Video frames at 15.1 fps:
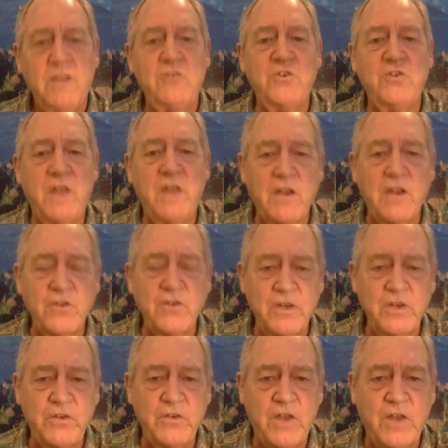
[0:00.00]
it should
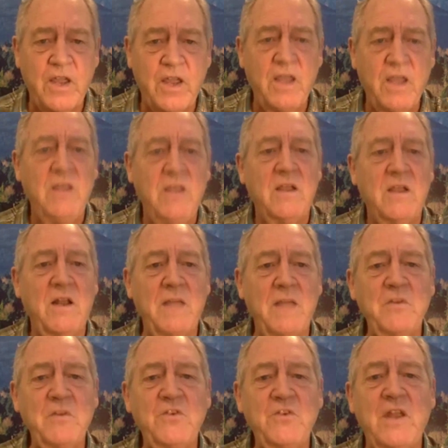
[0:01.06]
actually say
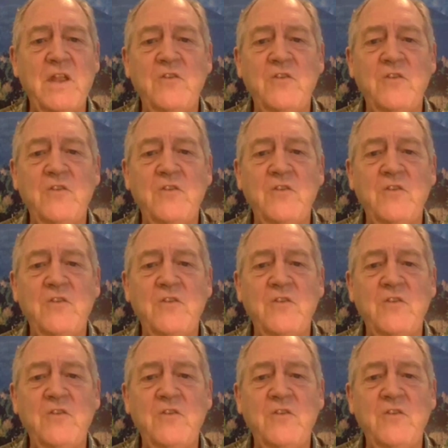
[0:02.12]
climate